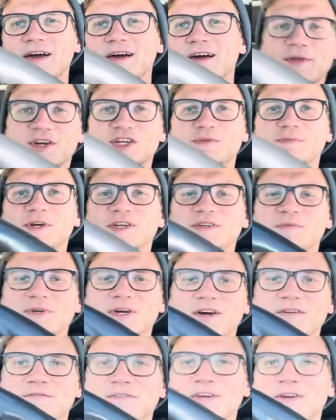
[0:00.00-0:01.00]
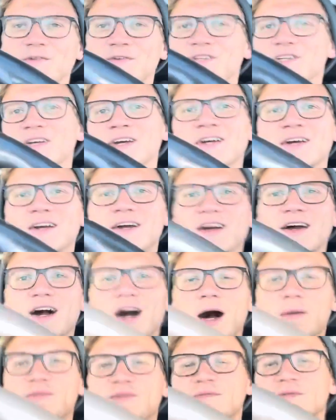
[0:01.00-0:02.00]
there should be some good views
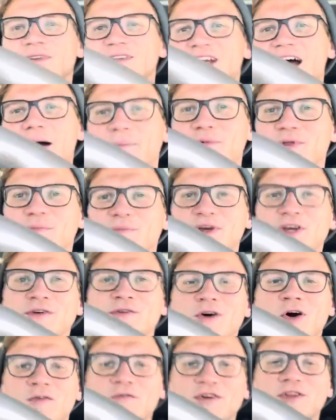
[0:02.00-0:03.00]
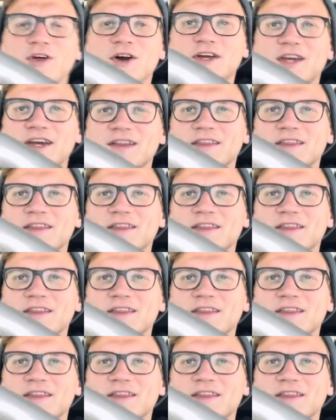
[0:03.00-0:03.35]
up from the top of the butte overlooking